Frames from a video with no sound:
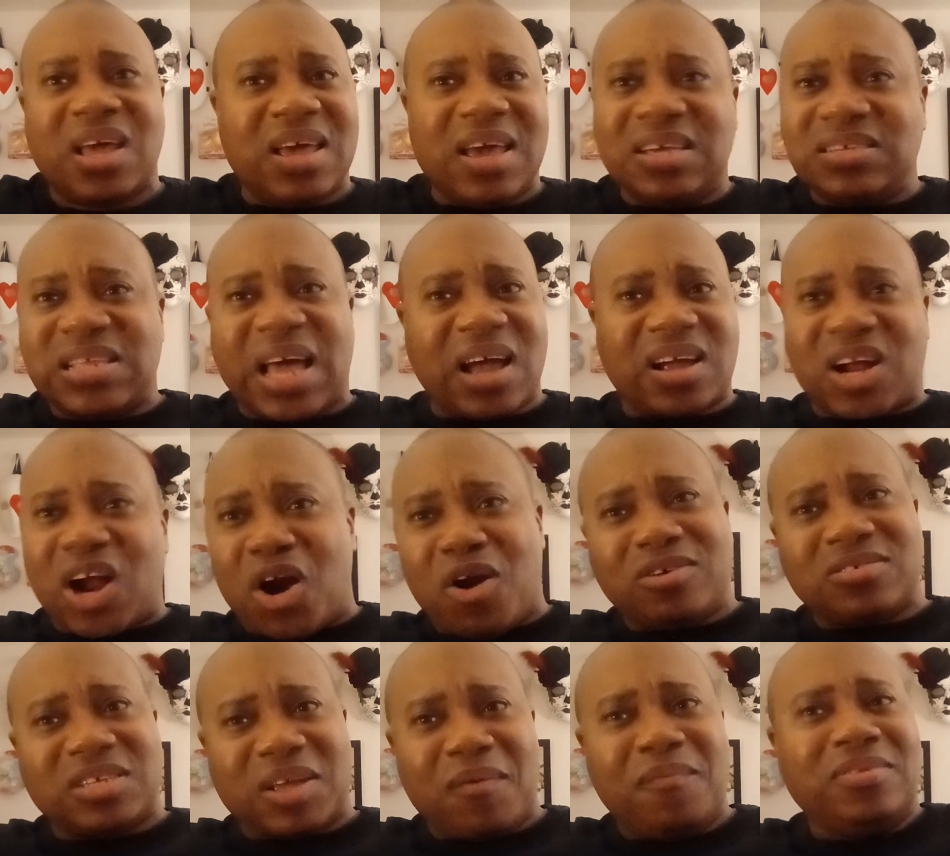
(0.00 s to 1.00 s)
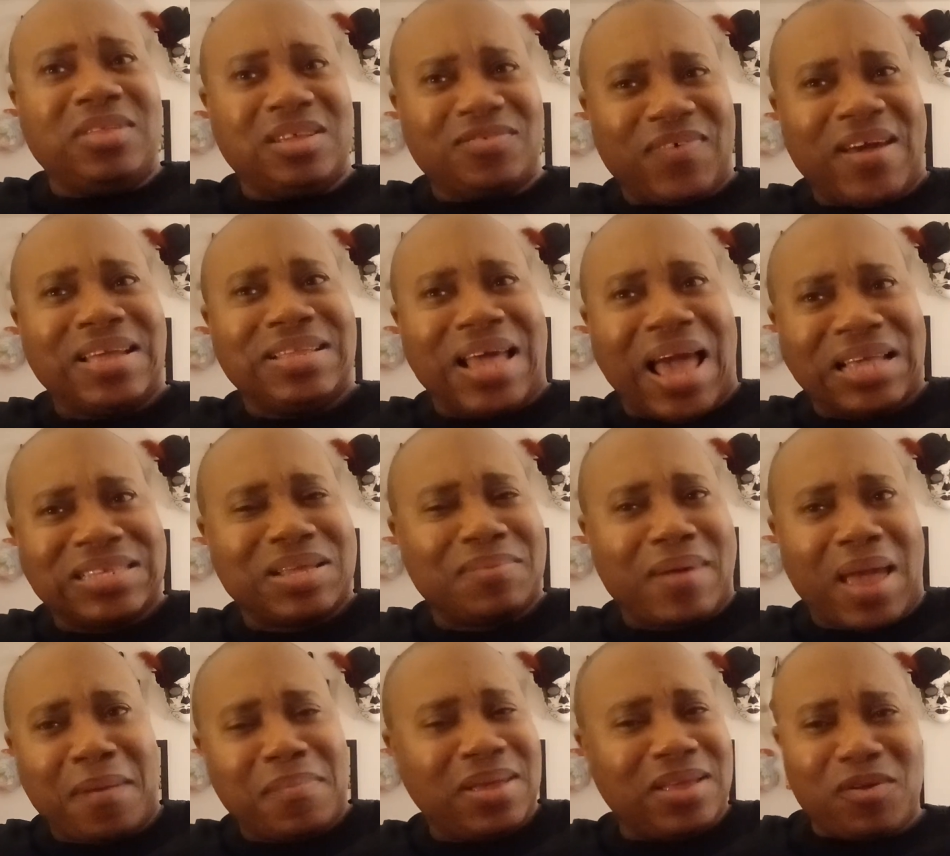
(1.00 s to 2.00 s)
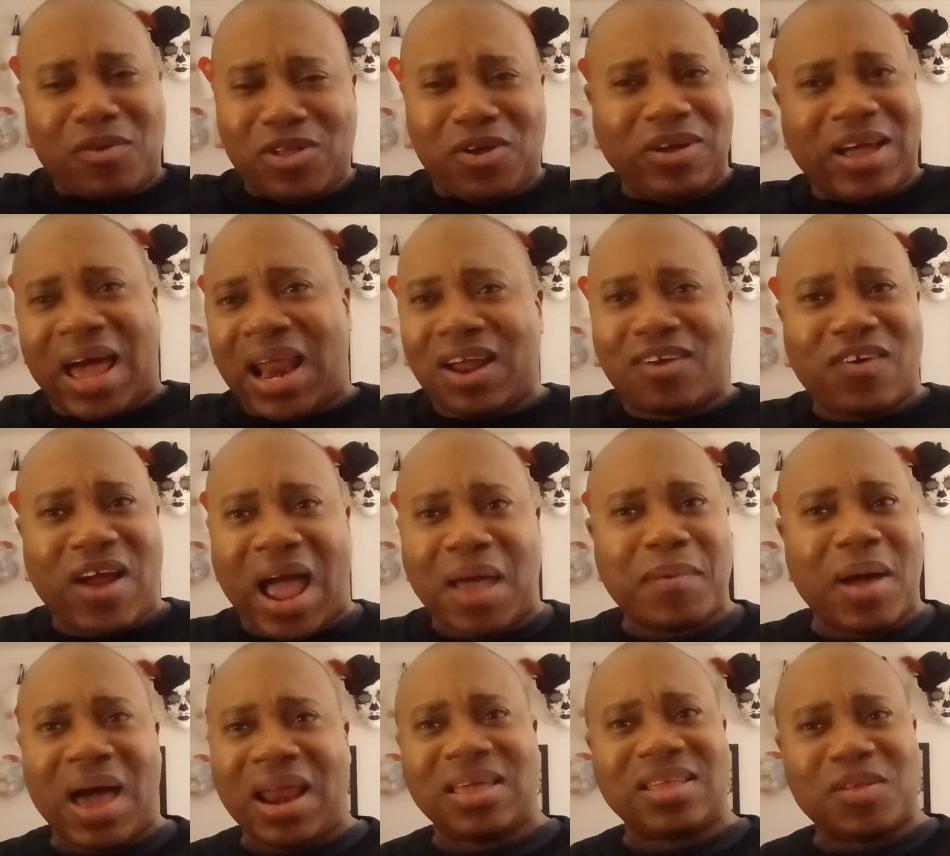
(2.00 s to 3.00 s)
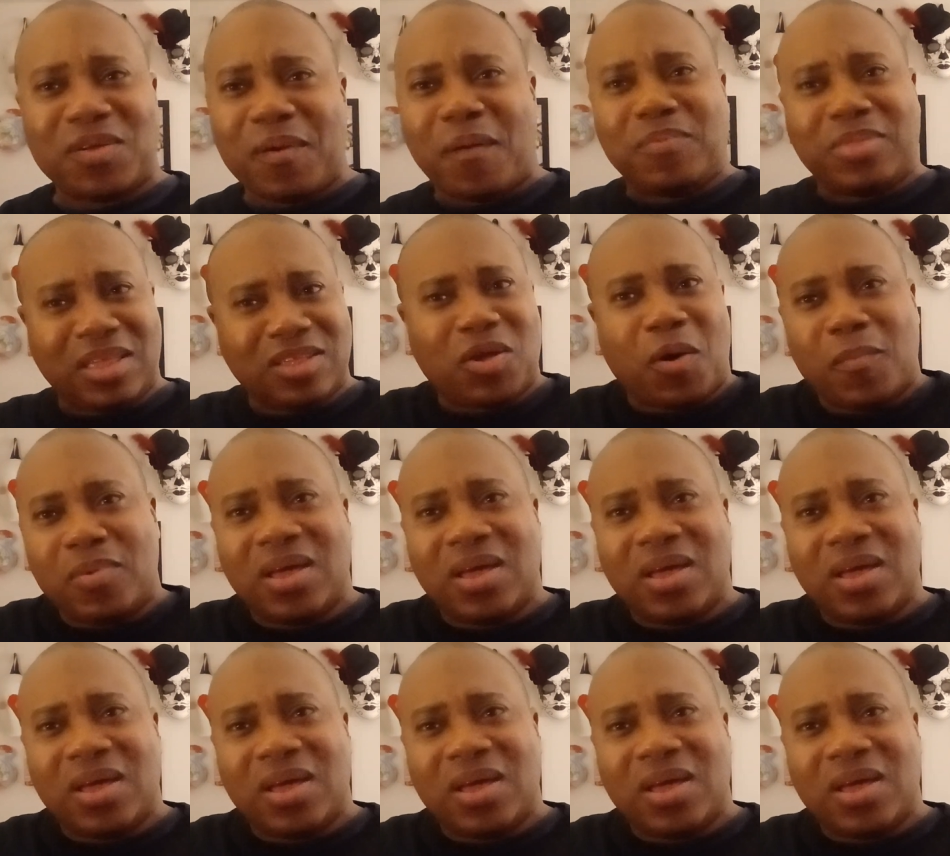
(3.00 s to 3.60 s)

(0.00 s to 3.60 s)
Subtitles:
It's not cursed. Everything's fantastic, baby. You don't gotta cry about it.